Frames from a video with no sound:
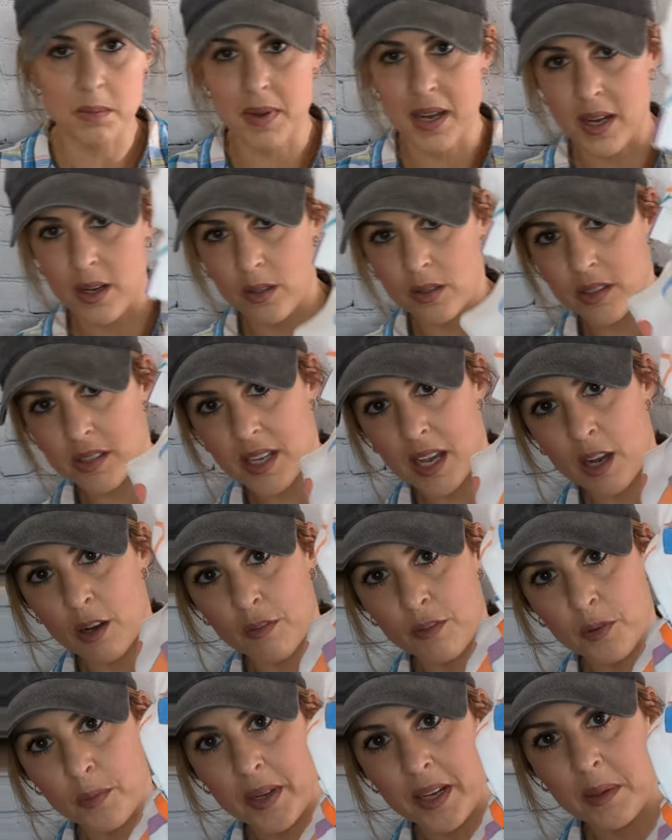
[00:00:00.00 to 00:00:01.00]
Mouse
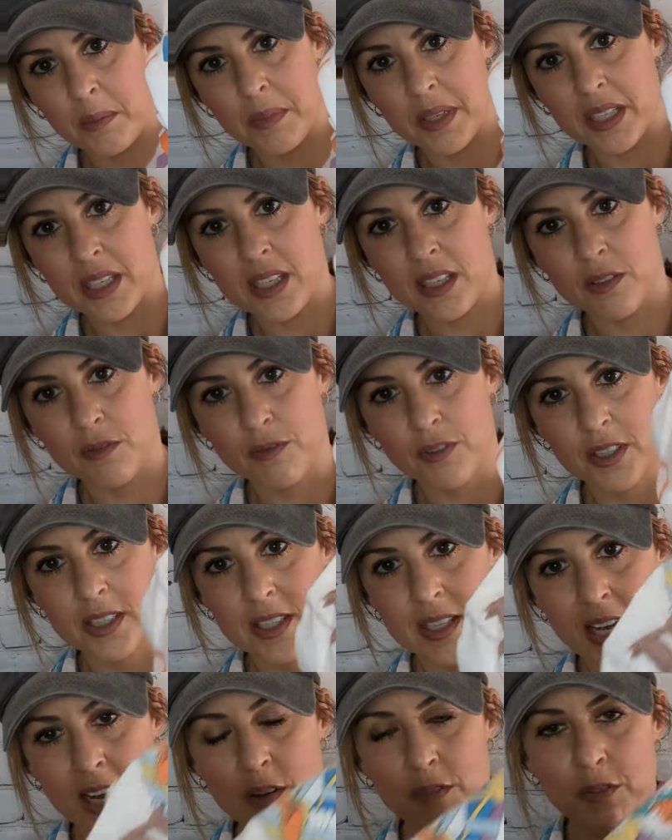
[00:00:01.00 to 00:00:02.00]
alphabet, Mickey and
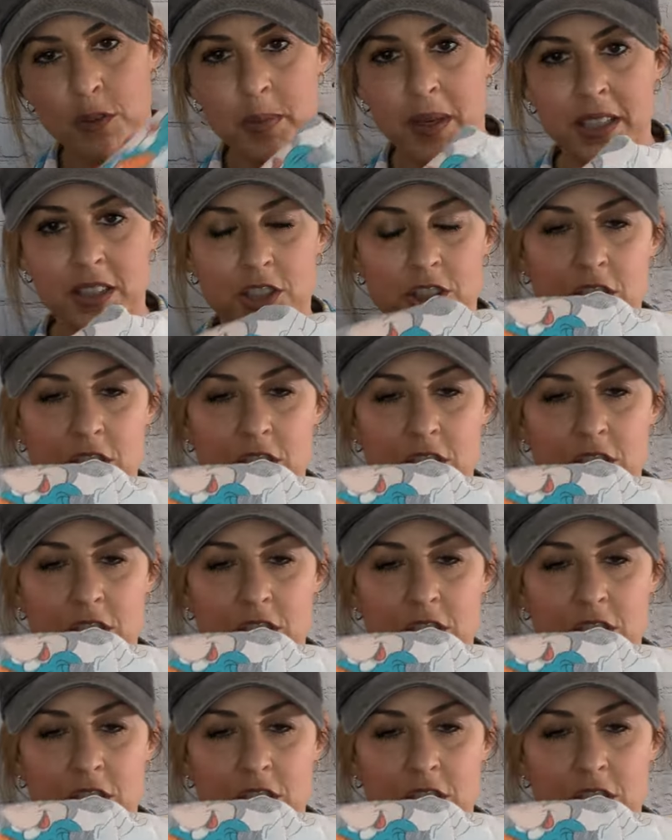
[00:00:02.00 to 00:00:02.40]
Friends alphabet